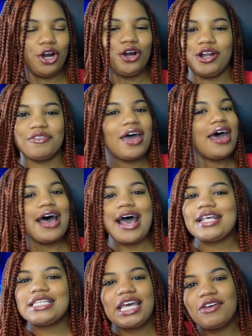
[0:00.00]
heard of,
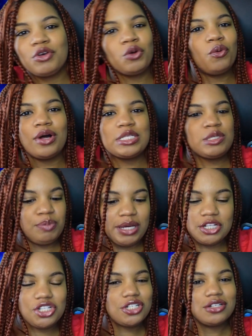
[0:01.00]
hasn't given one
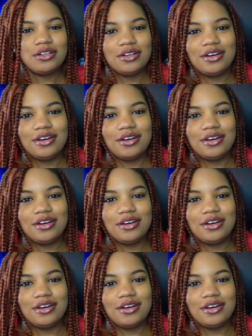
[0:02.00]
speech,